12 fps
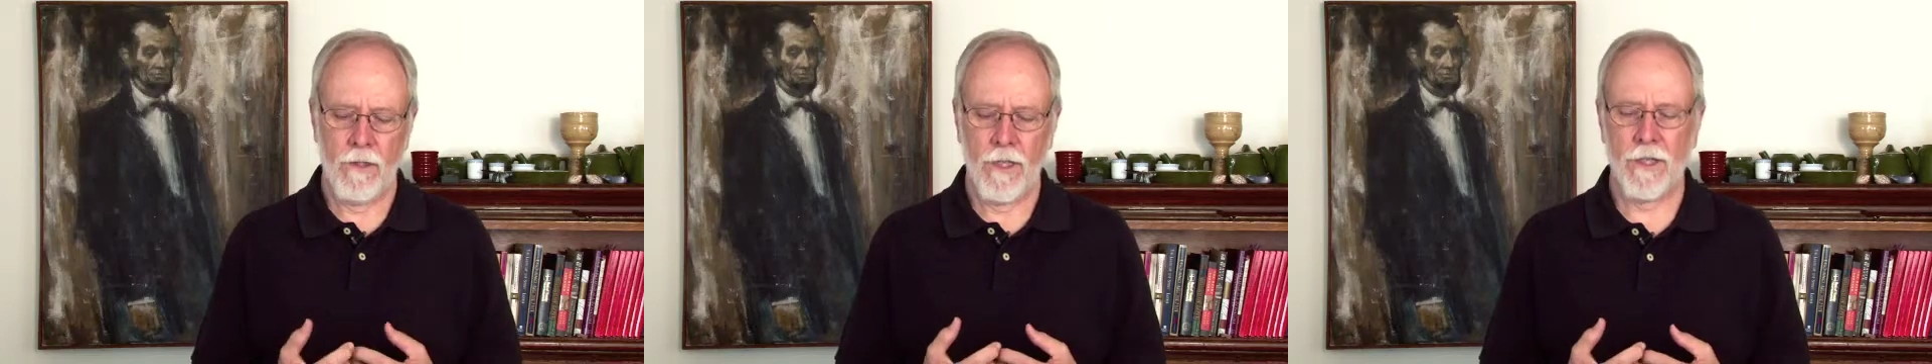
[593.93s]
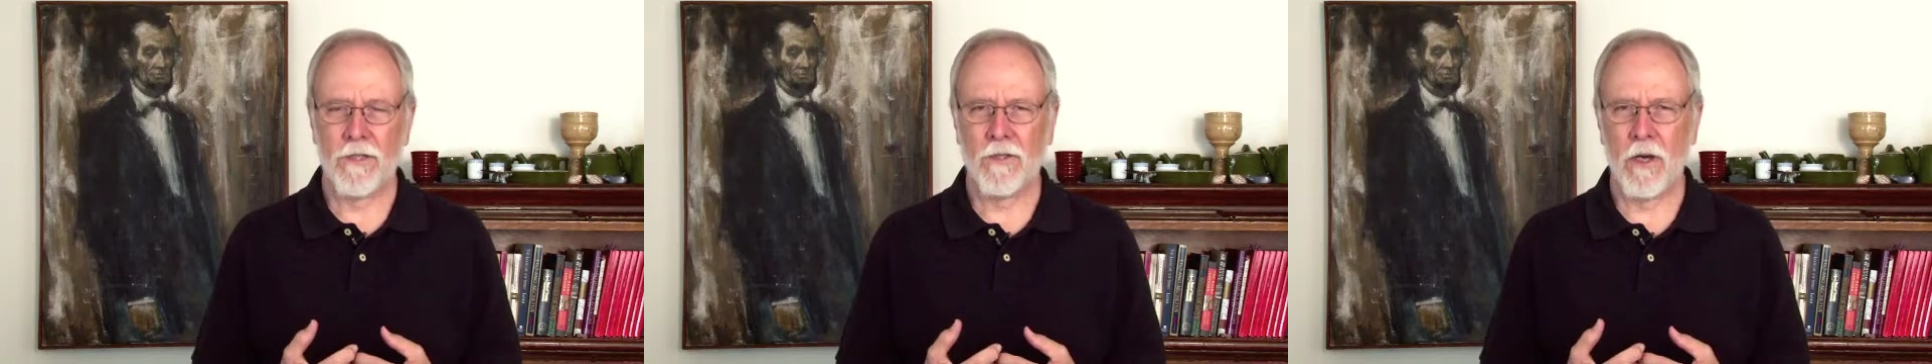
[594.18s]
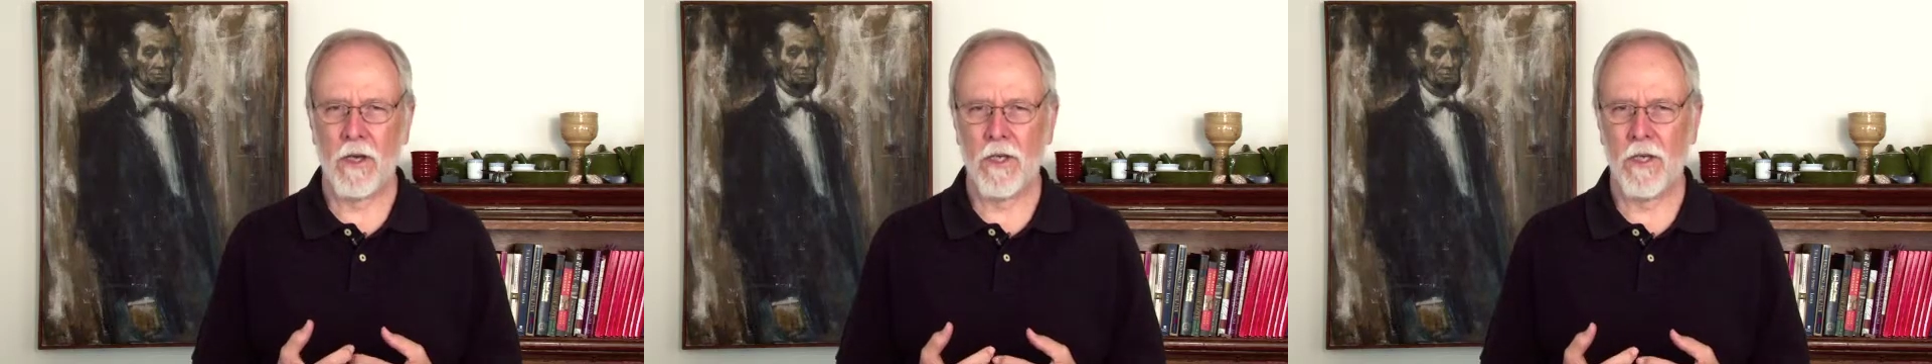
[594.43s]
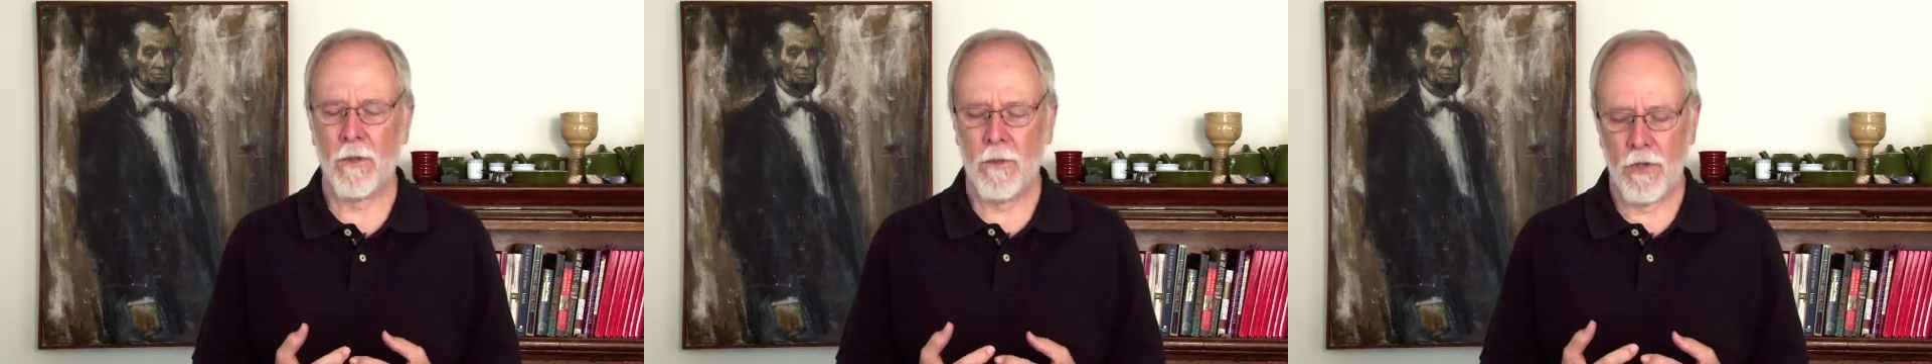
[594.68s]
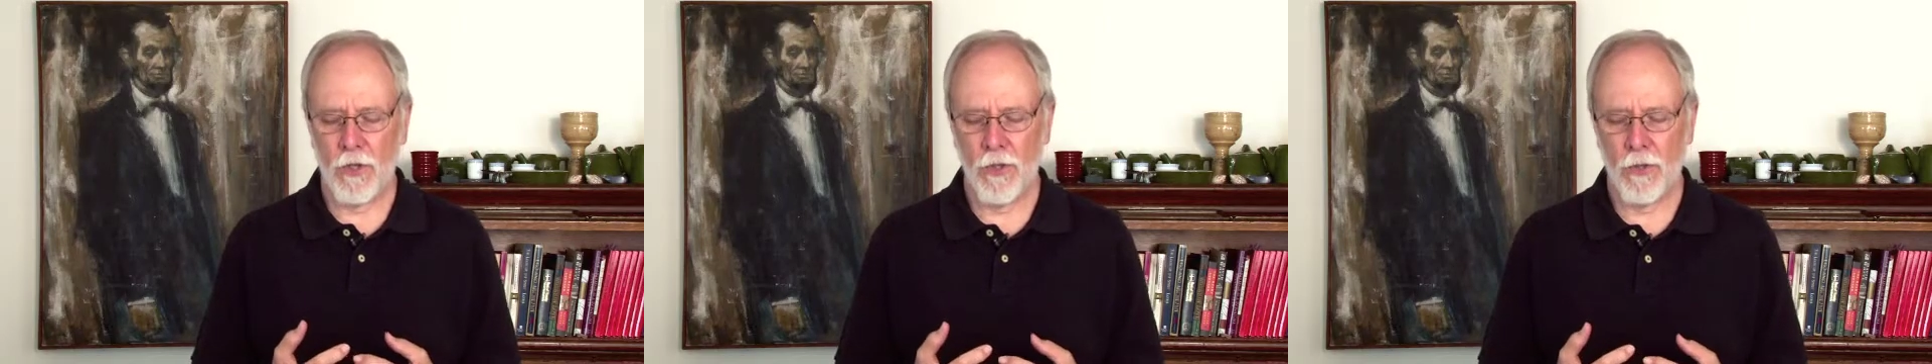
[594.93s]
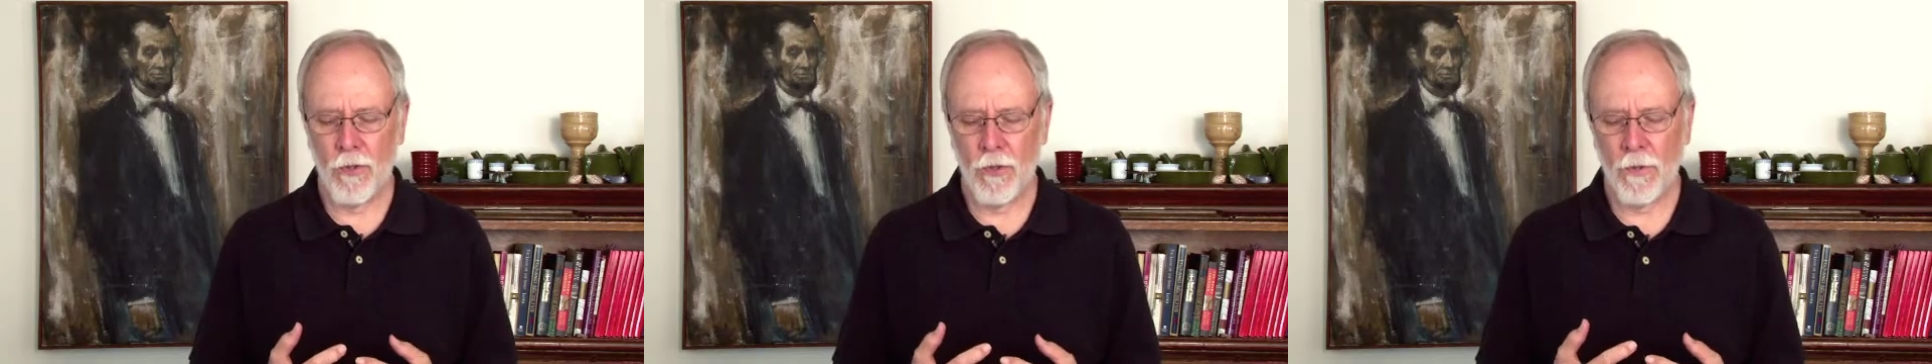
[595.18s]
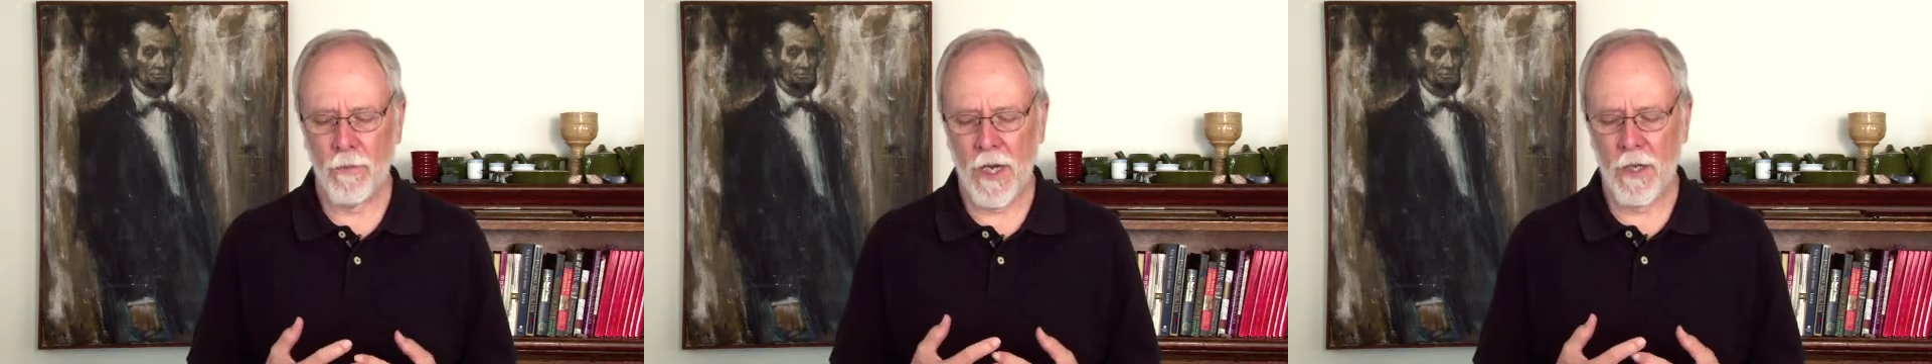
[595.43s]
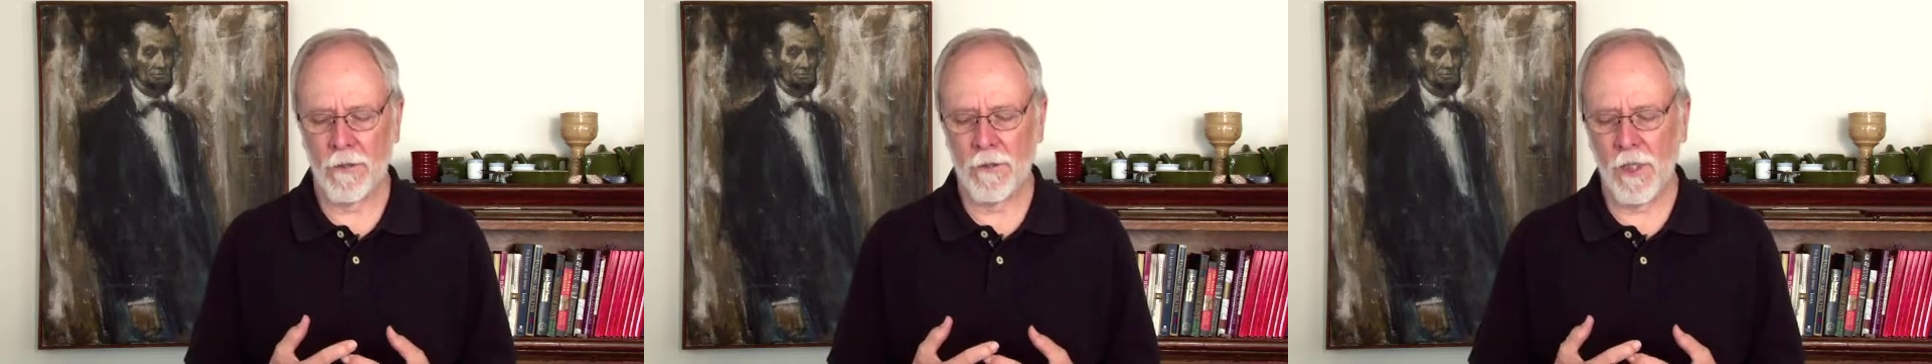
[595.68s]
Now, to talk here with you
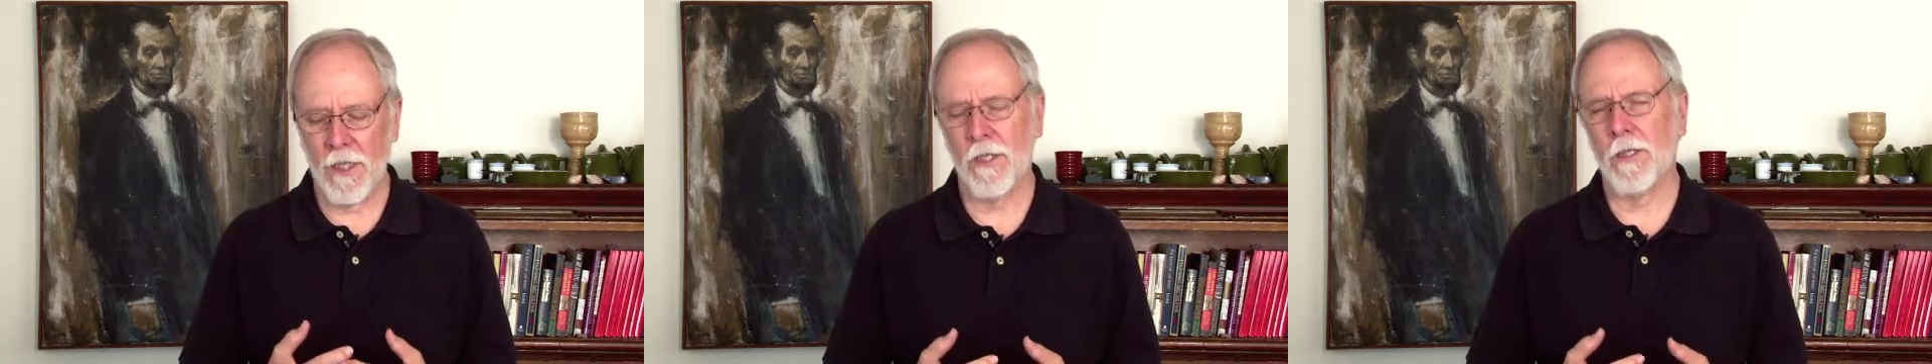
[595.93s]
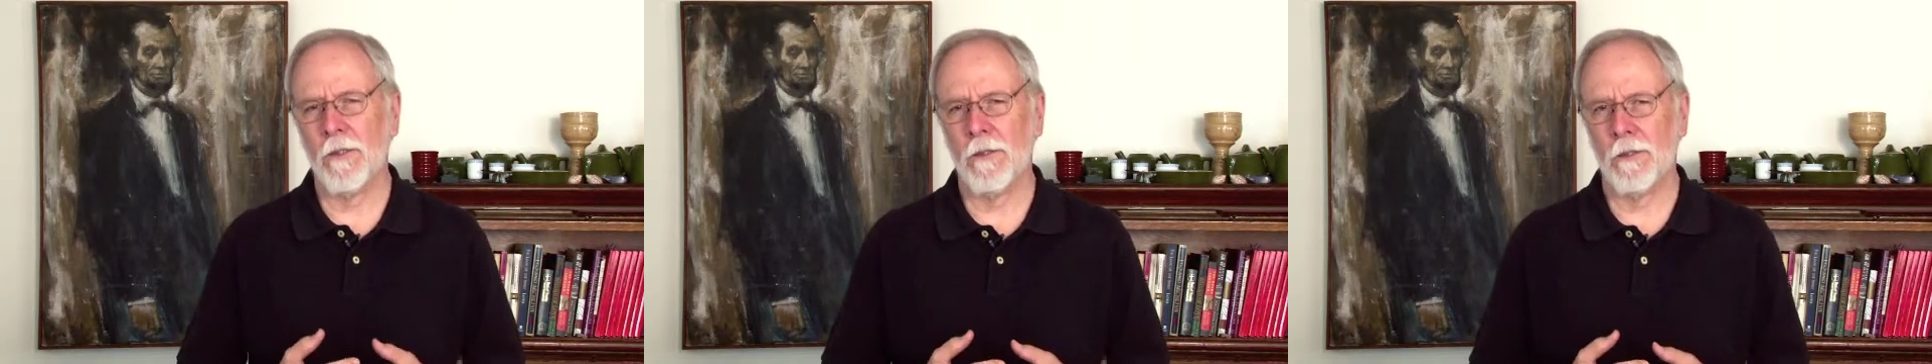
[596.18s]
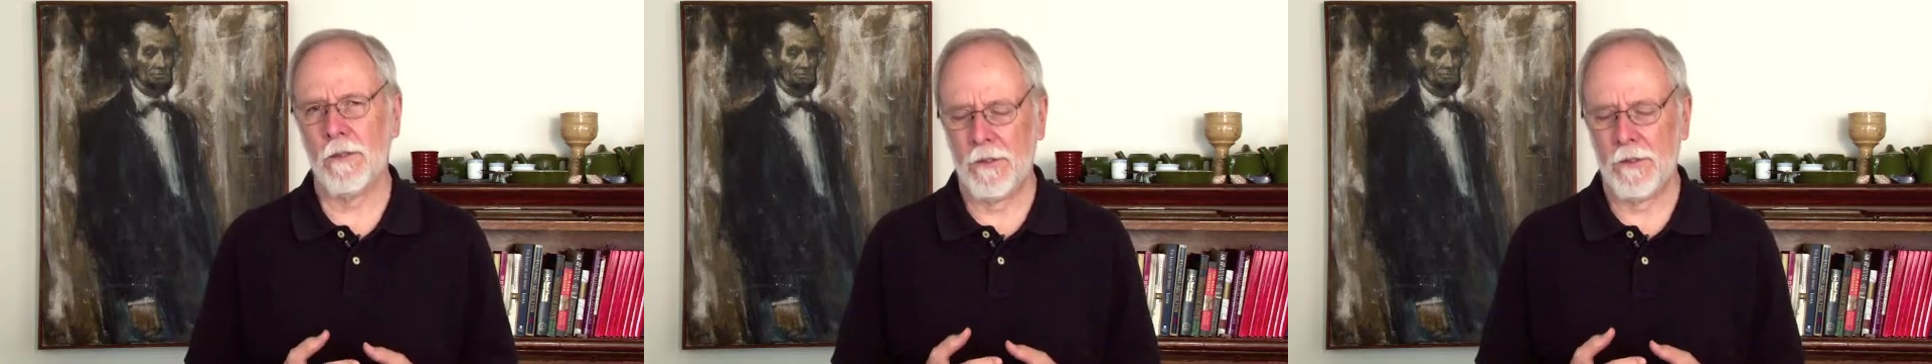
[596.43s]
about Lincoln